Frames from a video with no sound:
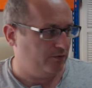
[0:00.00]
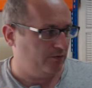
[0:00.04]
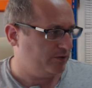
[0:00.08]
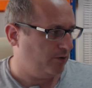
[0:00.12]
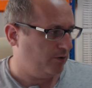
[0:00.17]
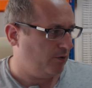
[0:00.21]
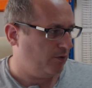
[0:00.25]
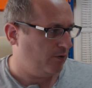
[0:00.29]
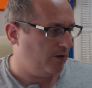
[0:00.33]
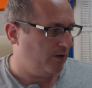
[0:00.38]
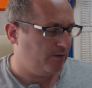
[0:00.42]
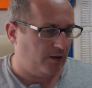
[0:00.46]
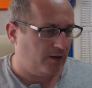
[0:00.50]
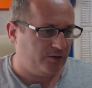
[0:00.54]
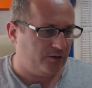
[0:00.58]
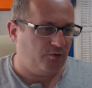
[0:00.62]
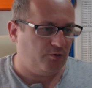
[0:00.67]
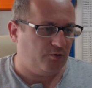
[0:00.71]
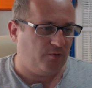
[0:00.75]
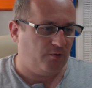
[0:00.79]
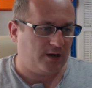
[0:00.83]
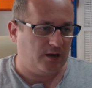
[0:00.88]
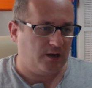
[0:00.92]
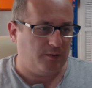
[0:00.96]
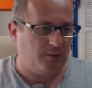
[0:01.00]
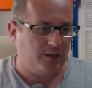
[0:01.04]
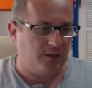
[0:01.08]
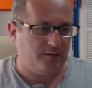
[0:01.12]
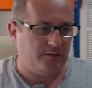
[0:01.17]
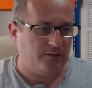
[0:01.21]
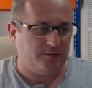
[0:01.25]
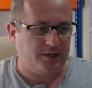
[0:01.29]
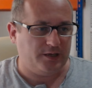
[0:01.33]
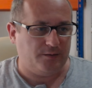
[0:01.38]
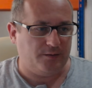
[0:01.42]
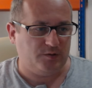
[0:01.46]
so I, I do
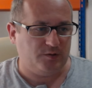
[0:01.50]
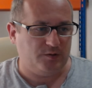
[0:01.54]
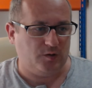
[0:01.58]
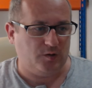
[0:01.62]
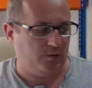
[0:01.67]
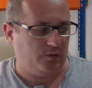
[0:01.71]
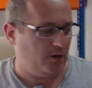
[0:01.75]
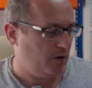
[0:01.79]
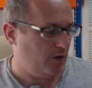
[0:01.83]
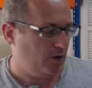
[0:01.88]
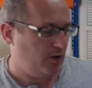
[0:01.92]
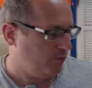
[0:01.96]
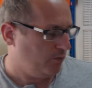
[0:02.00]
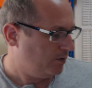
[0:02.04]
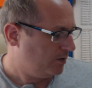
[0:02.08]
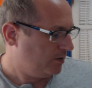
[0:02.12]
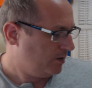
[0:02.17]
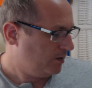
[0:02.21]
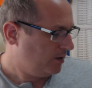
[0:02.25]
recommend the Samsung Note.